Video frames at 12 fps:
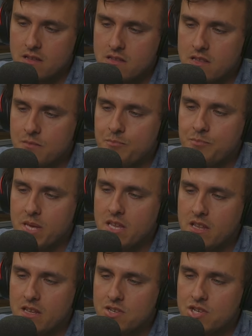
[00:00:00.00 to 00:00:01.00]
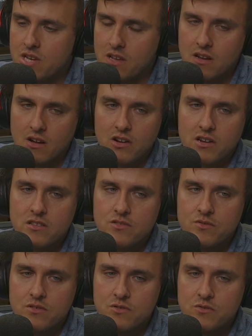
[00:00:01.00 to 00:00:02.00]
Didn't BDG already do
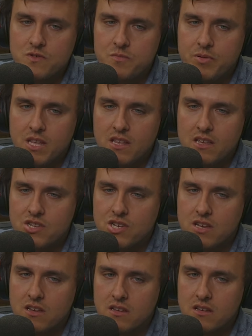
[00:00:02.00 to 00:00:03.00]
it? Who's BDG?